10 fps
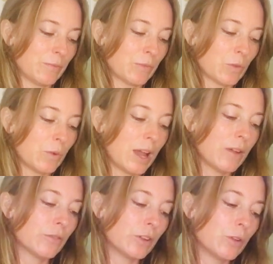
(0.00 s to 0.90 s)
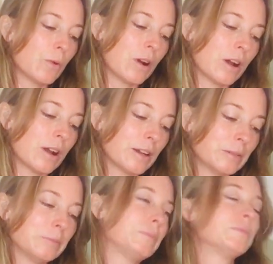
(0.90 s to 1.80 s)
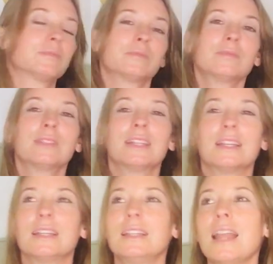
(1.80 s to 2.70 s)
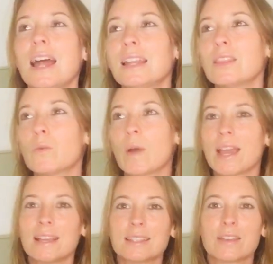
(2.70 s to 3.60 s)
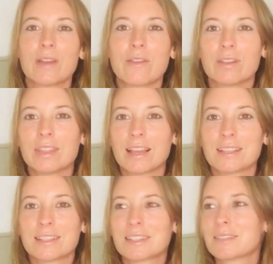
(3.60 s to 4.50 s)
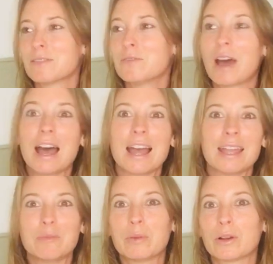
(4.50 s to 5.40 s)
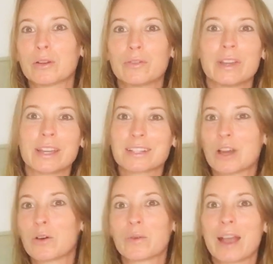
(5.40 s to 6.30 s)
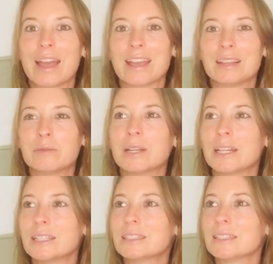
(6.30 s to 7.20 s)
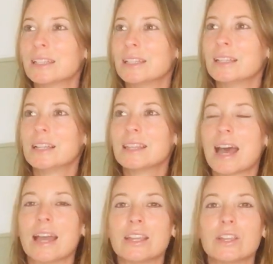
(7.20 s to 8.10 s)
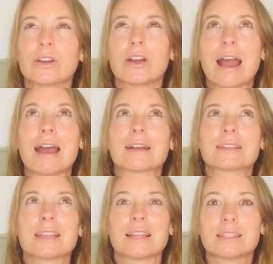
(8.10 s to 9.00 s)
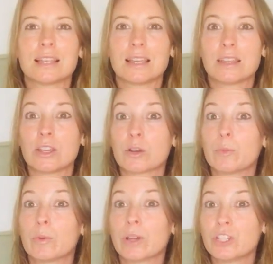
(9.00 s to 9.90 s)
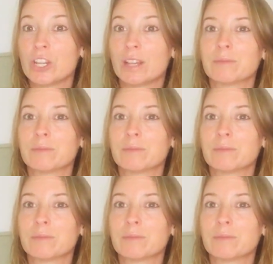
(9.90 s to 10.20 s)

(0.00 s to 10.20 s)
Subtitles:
wherever you are. Not in the ways of everything's fine, perfect, all right, but that you're accessing, that you're bridging